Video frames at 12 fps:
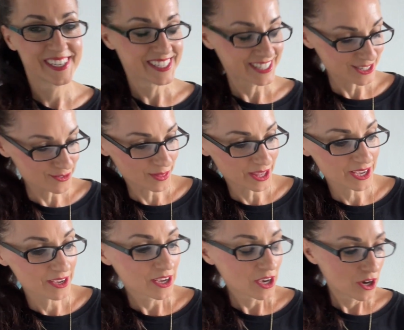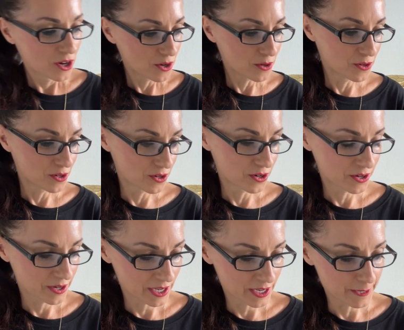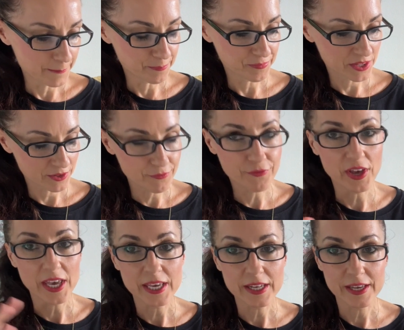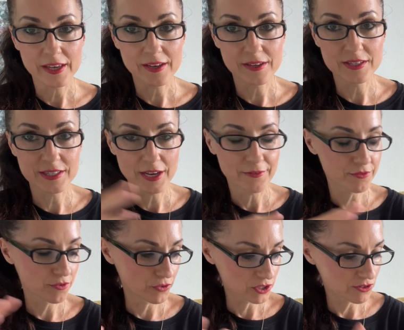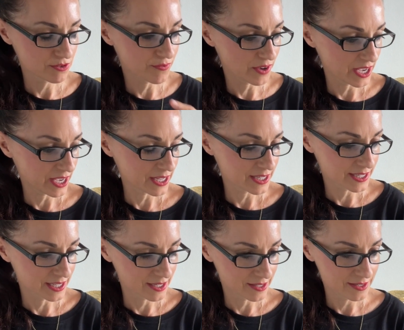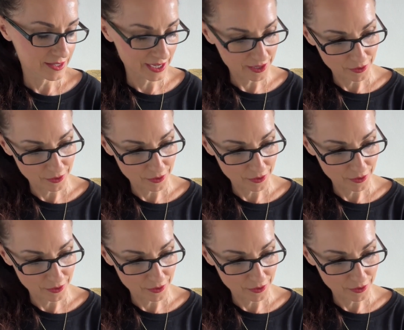this thing, or fading stuff, crossfades and other